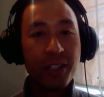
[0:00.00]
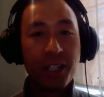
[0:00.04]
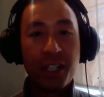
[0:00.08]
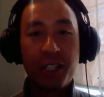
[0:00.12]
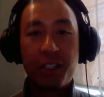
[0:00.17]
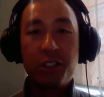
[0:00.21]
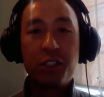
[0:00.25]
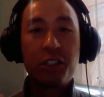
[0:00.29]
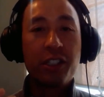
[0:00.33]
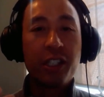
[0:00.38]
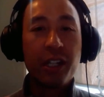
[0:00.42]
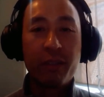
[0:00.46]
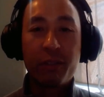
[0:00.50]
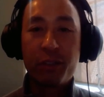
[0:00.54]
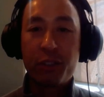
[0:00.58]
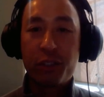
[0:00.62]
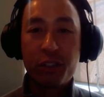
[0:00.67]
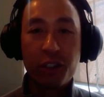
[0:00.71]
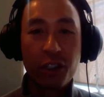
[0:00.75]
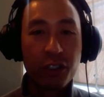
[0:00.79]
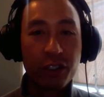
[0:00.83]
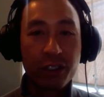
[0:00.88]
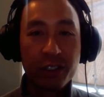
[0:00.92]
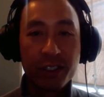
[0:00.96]
Yeah, you should have
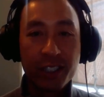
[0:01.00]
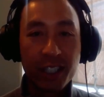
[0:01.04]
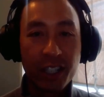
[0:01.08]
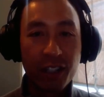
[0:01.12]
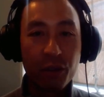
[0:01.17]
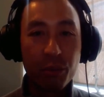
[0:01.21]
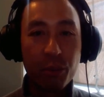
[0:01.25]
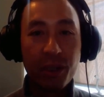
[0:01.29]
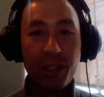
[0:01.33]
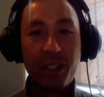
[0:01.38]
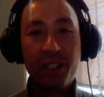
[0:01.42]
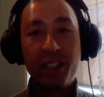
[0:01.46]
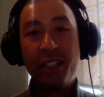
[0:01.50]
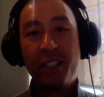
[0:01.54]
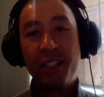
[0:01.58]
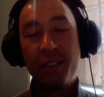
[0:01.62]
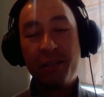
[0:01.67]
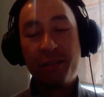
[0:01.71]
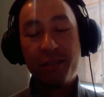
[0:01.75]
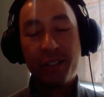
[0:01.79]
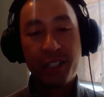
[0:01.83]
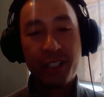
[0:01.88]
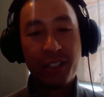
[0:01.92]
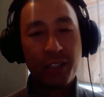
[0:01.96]
strong
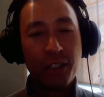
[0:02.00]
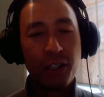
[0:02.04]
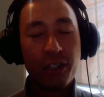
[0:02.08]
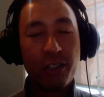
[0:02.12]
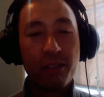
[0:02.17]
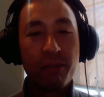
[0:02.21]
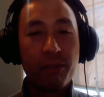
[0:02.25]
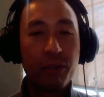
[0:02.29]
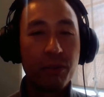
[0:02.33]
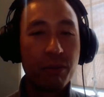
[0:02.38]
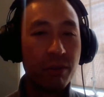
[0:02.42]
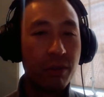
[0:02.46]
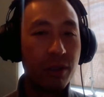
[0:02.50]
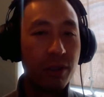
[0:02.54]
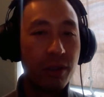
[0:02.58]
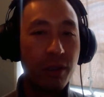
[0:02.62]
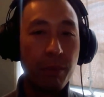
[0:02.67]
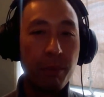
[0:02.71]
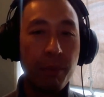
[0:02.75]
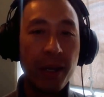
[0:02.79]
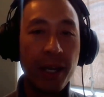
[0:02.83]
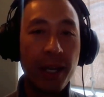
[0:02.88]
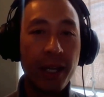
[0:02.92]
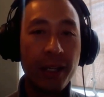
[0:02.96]
self-belief and not
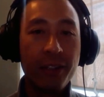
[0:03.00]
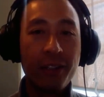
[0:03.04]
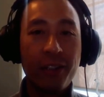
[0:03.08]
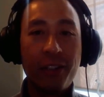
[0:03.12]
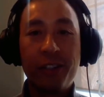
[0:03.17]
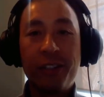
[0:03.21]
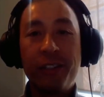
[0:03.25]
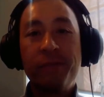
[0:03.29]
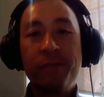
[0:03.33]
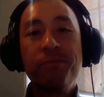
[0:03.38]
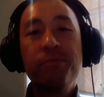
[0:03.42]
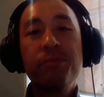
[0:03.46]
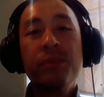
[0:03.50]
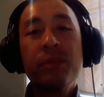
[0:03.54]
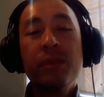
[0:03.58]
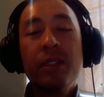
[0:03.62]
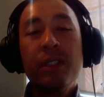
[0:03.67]
depend on